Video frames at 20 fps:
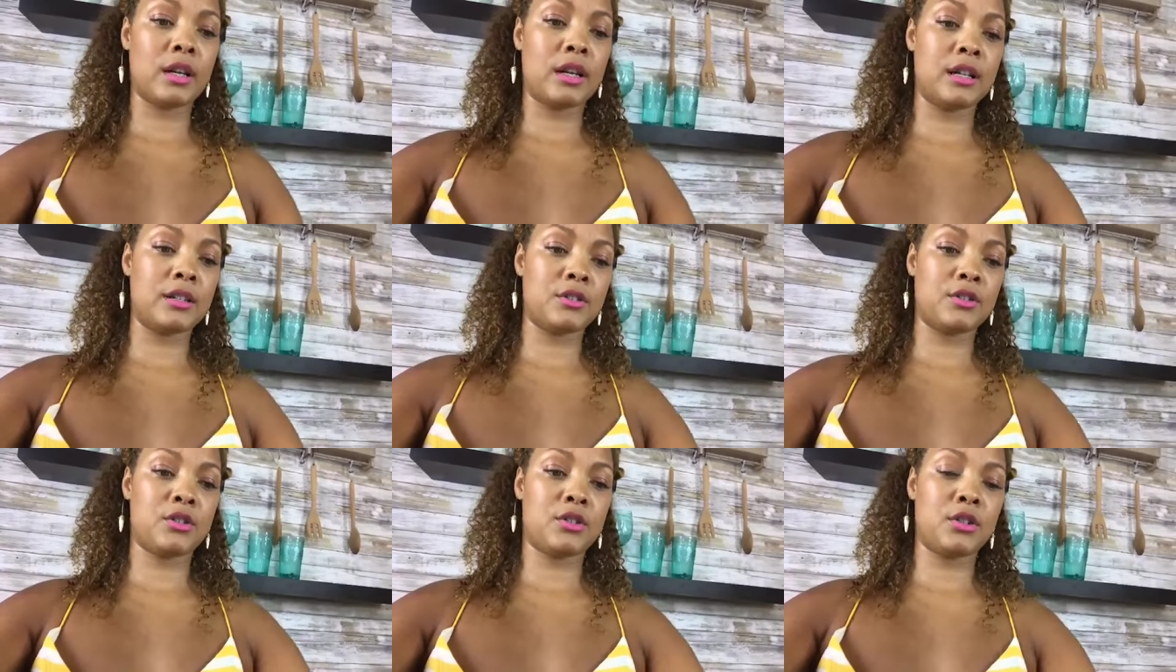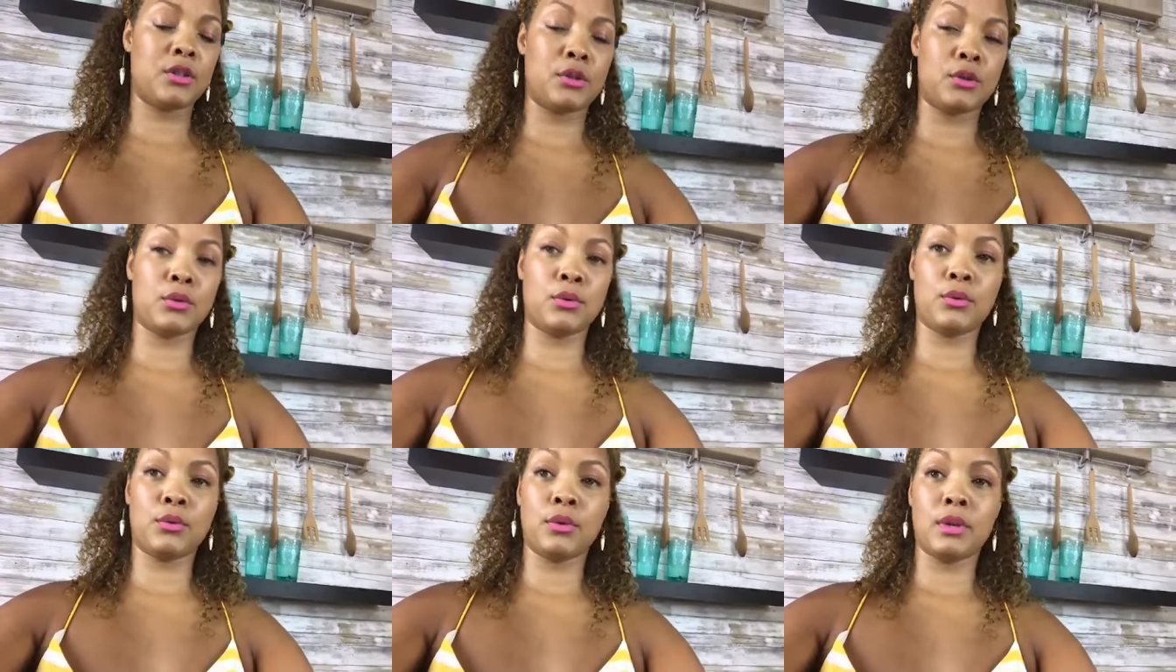
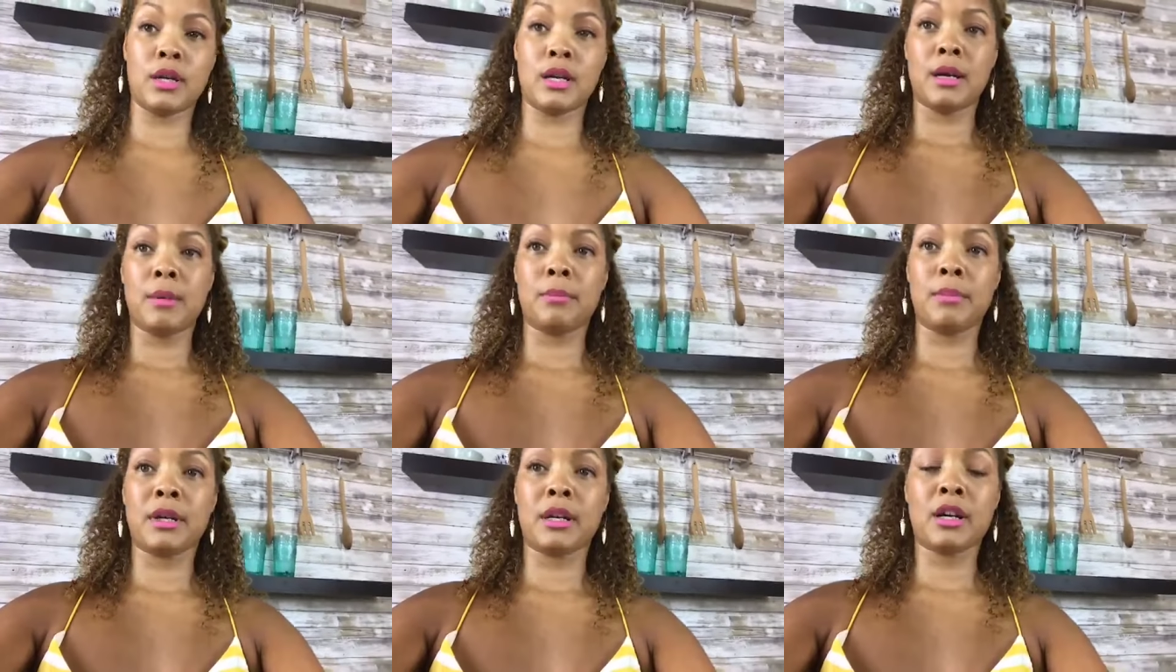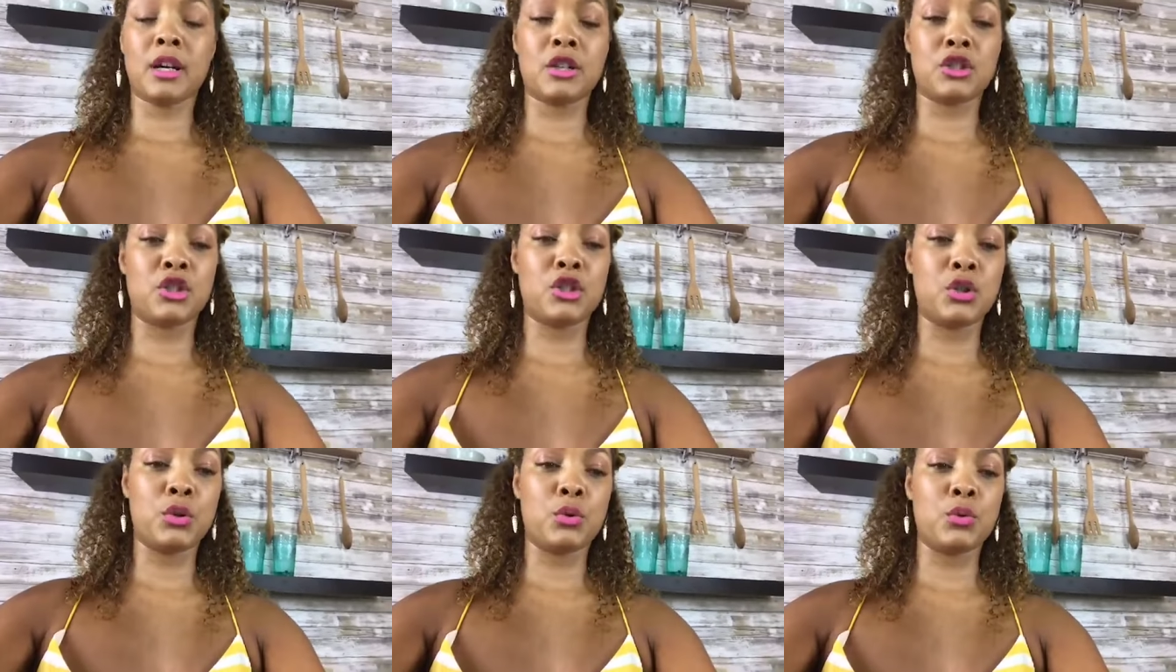into
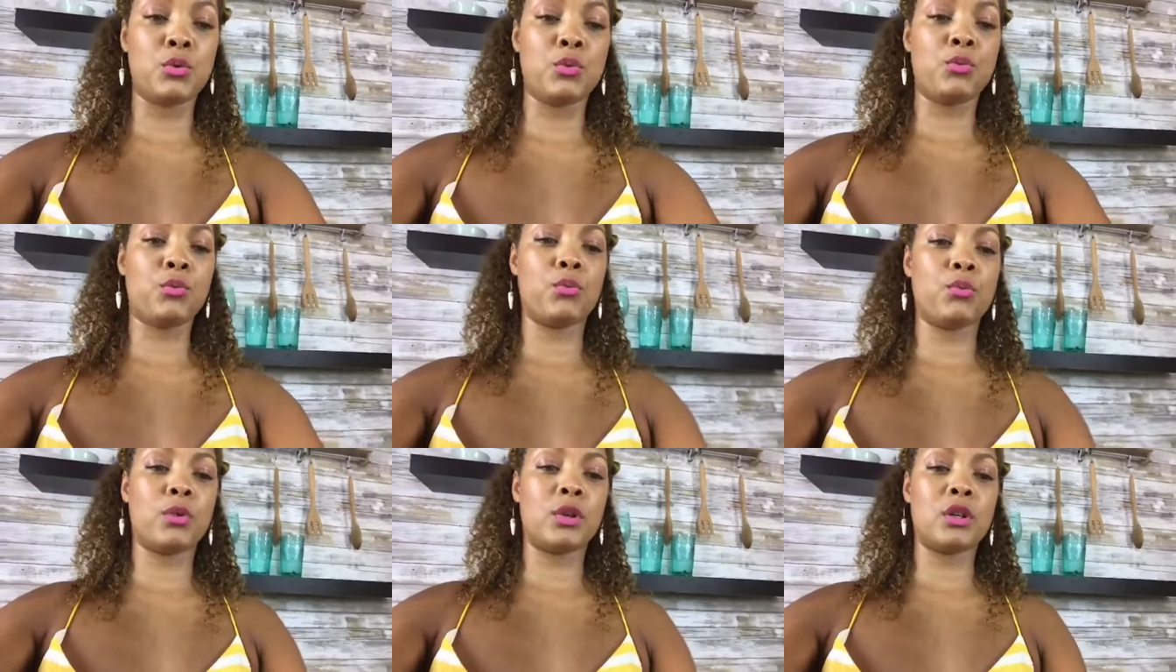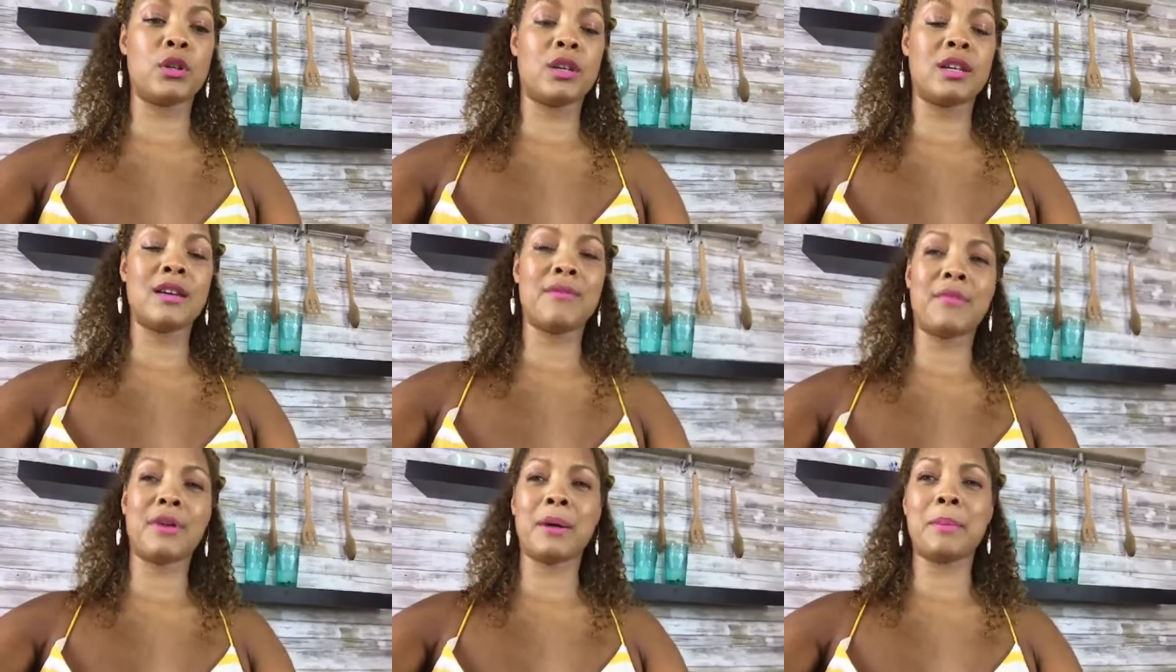because you, when you
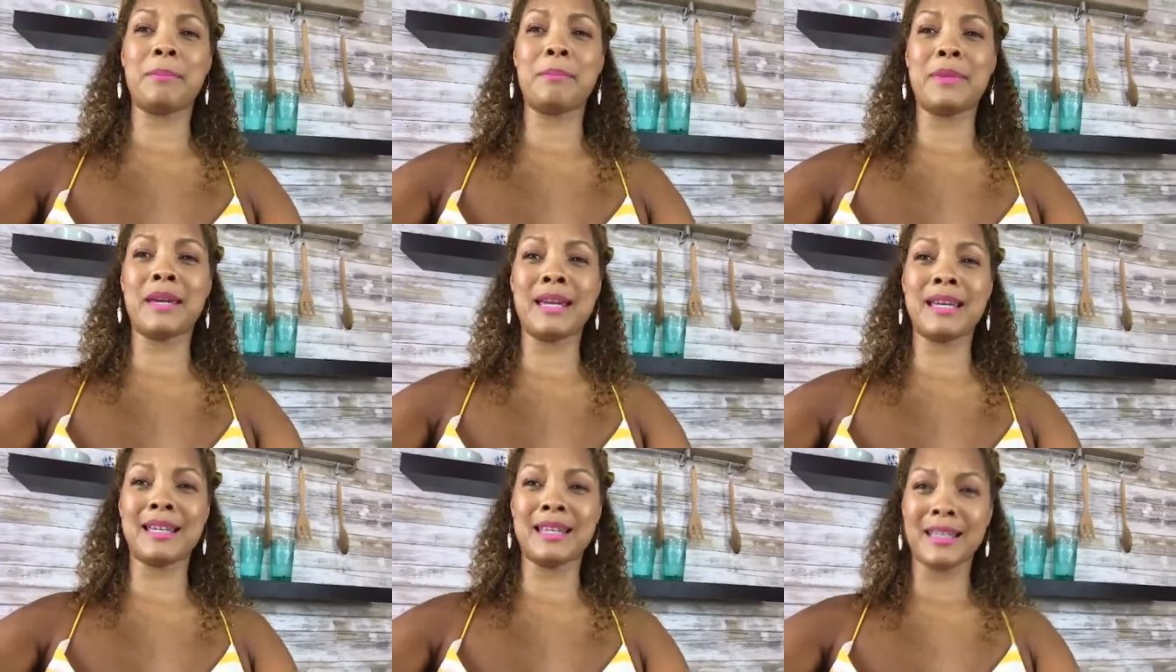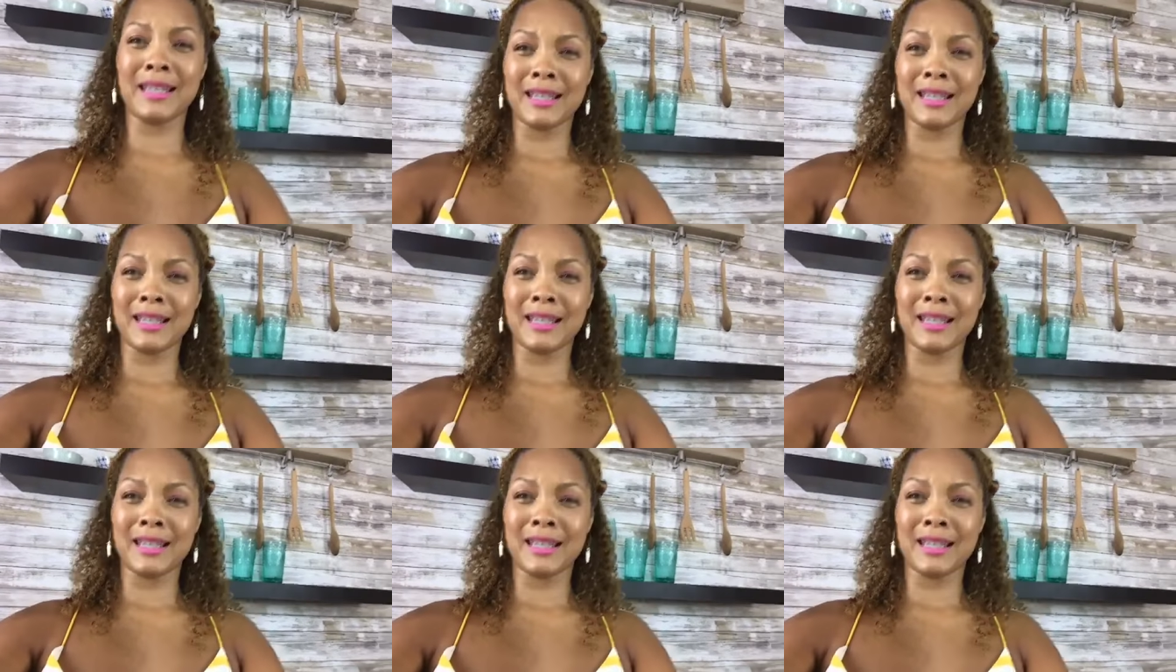give up meat,